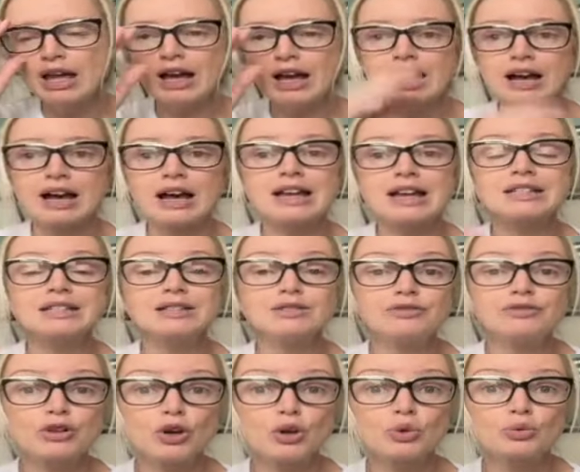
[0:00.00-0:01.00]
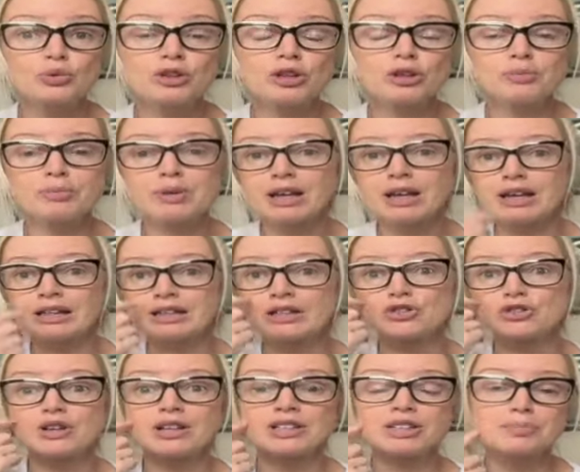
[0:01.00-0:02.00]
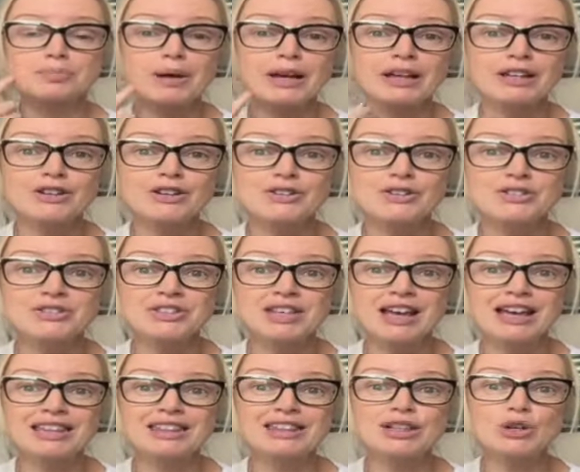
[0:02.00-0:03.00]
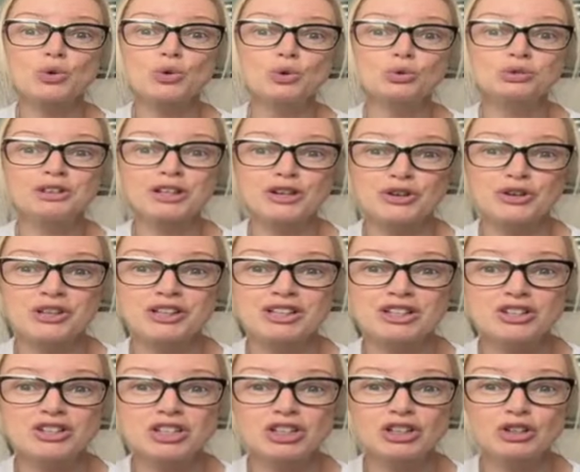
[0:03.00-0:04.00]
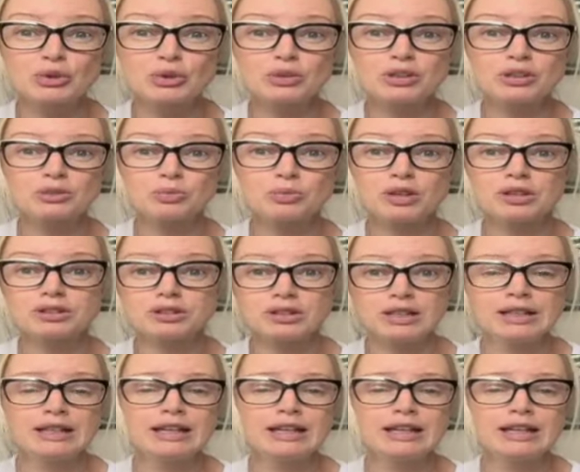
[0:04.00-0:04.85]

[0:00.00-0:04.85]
I did phone them, and it transpires that the old air conditioning unit was,